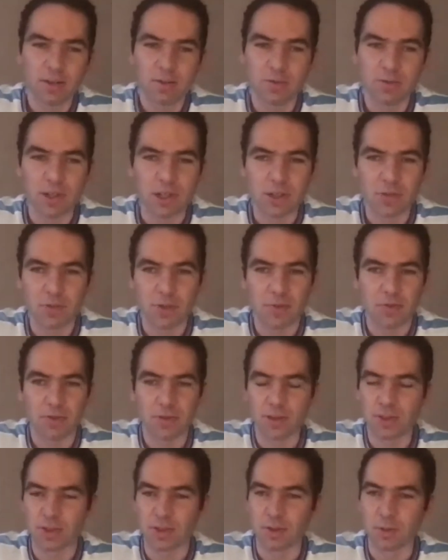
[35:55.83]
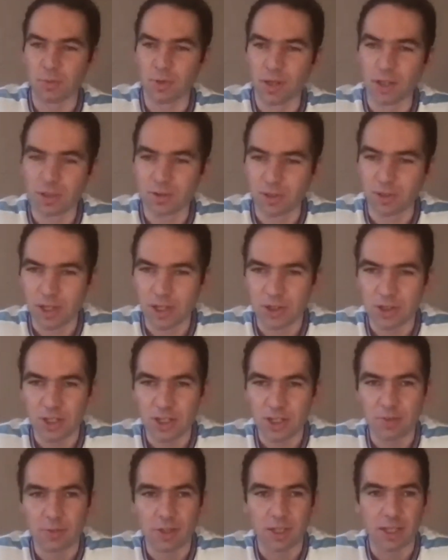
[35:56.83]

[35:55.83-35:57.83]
finish fifth is a, a great achievement.